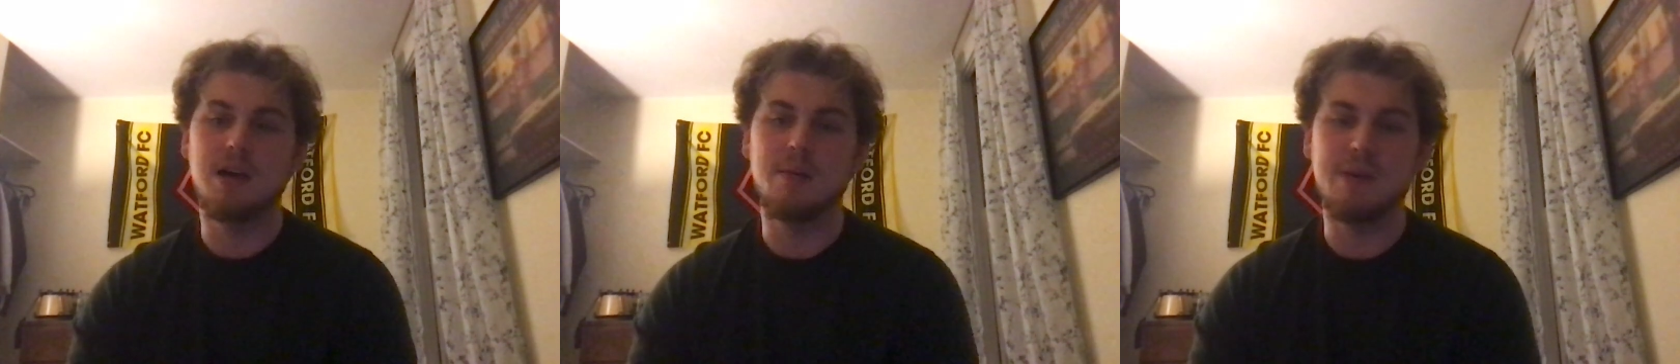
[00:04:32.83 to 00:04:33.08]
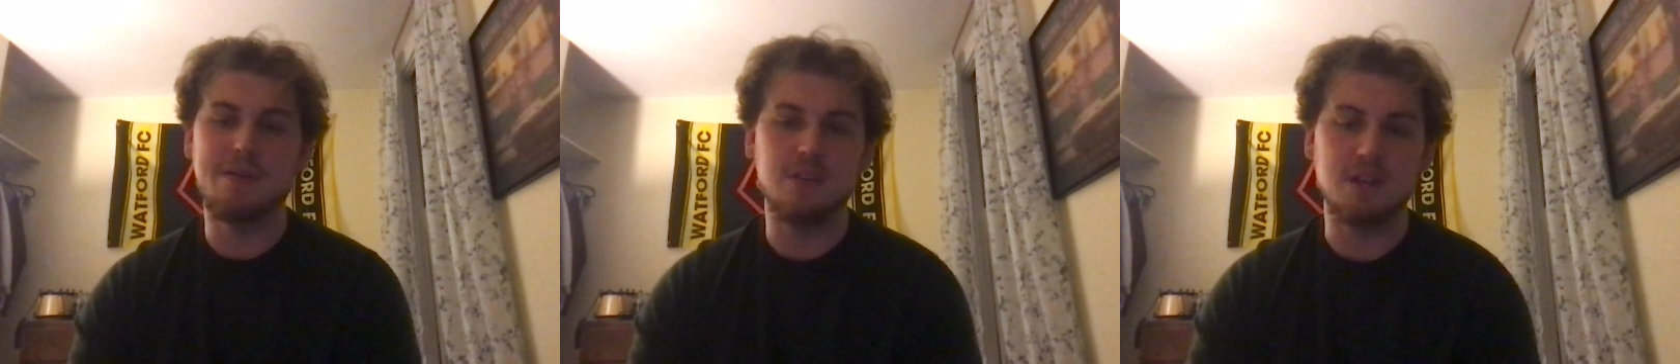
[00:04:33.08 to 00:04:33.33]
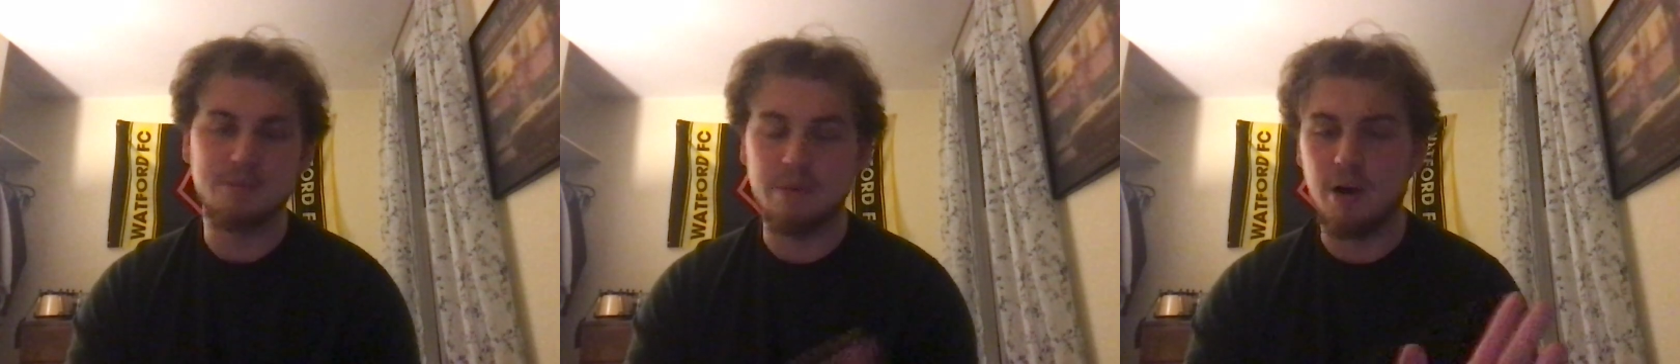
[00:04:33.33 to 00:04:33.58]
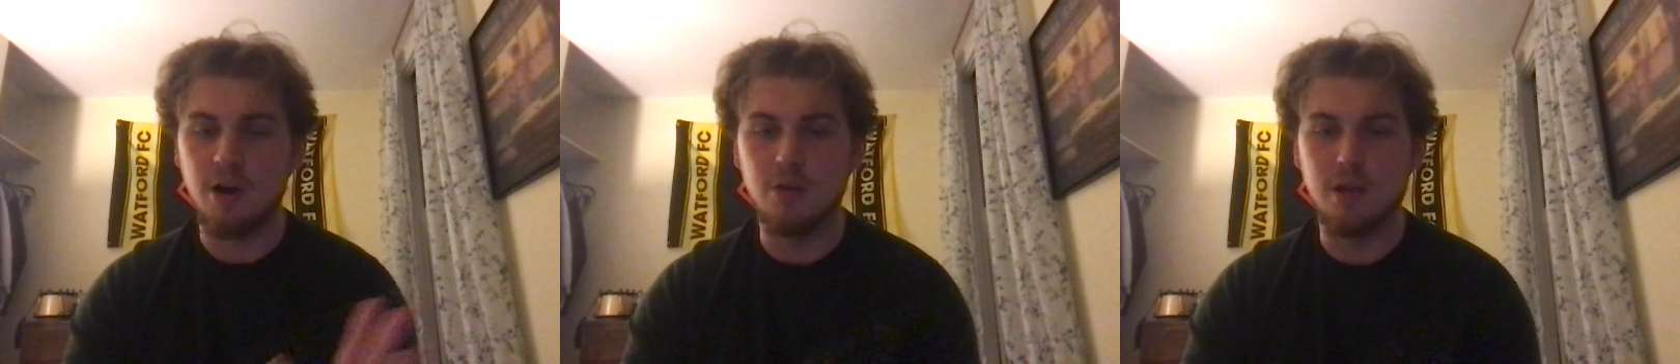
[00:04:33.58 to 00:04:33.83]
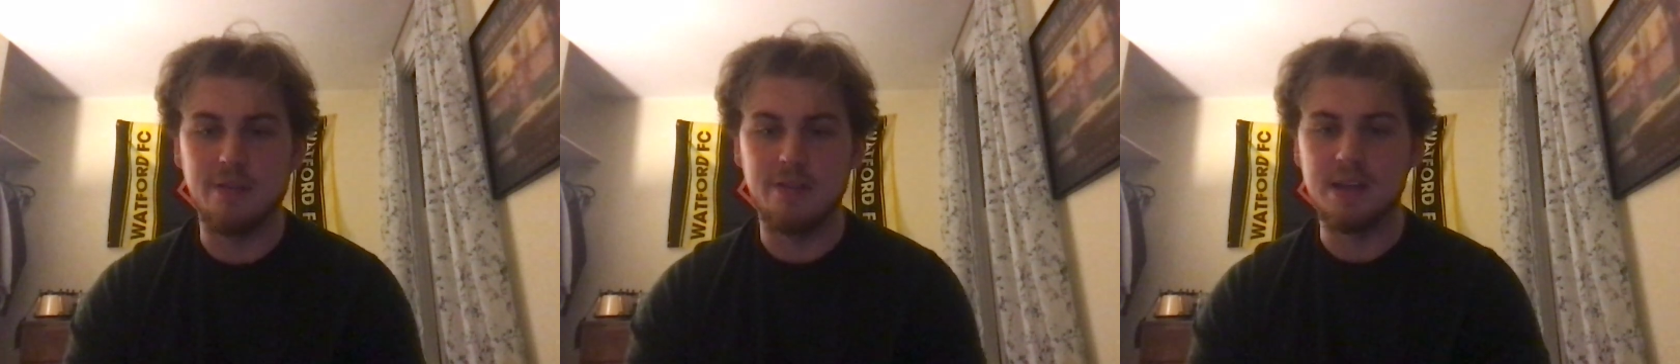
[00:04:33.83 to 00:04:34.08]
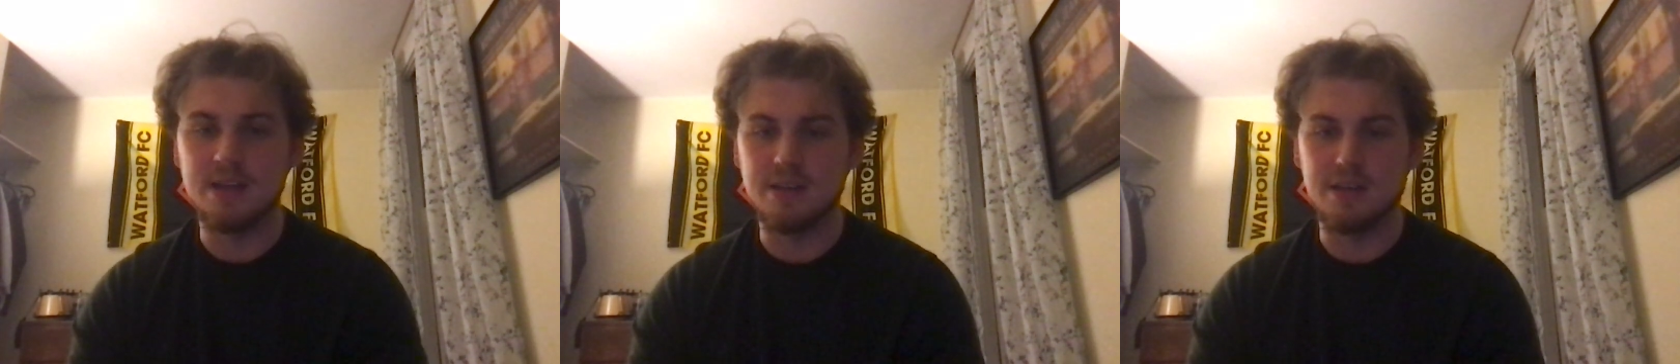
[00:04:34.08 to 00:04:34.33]
Even though I spent my whole life in
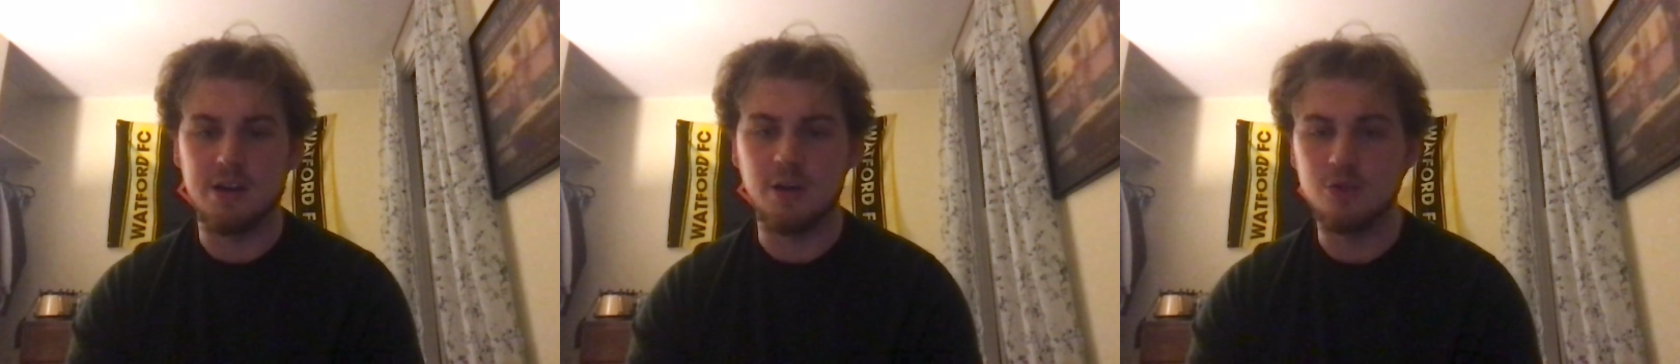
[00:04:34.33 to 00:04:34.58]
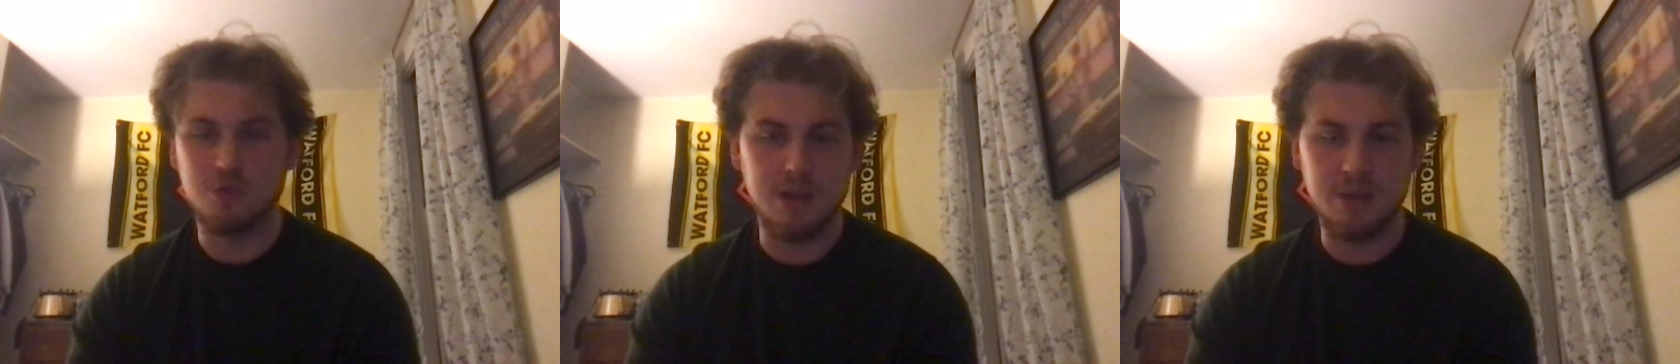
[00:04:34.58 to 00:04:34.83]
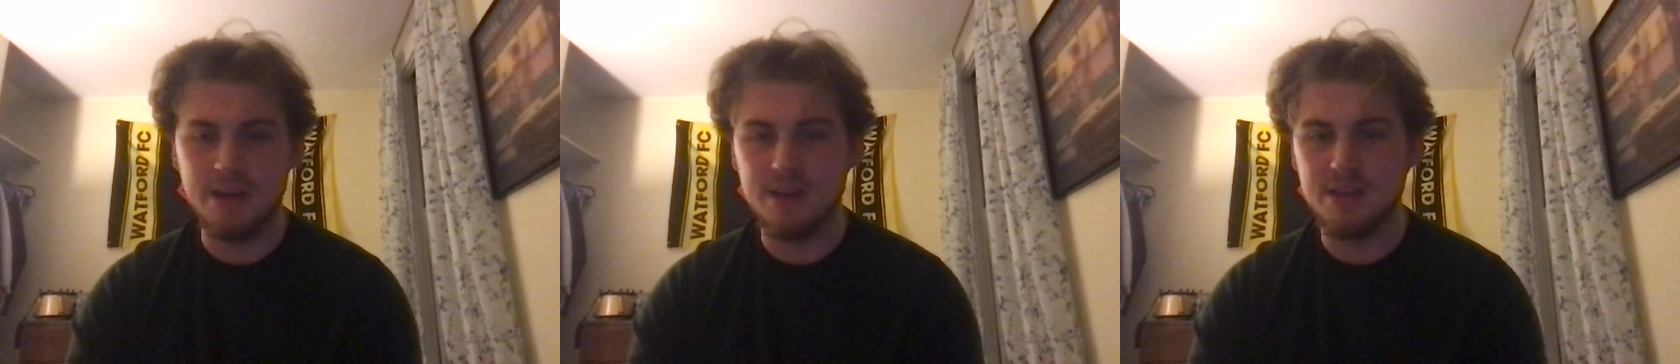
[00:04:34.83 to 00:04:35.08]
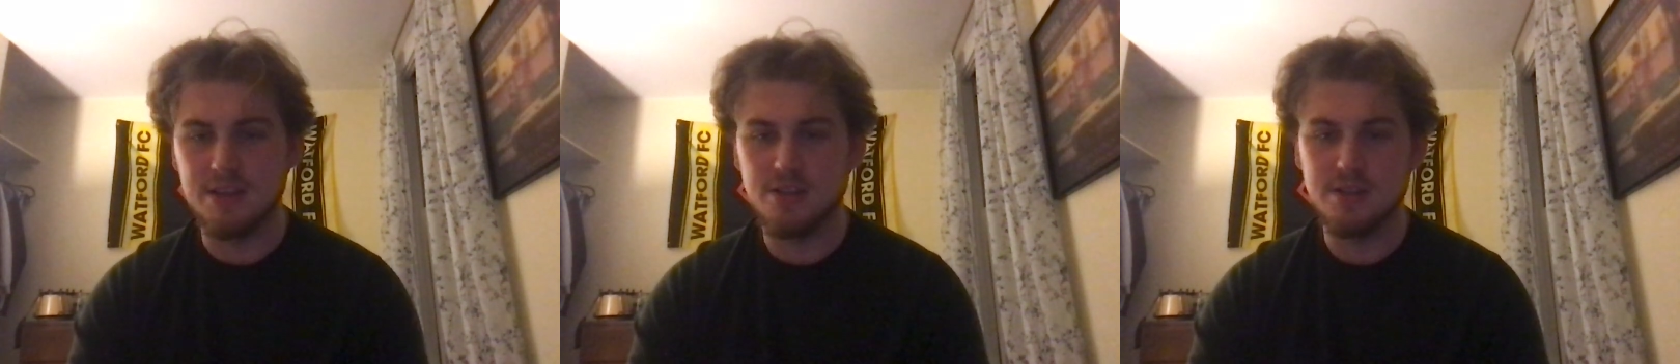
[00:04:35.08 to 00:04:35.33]
England, culturally I'm English.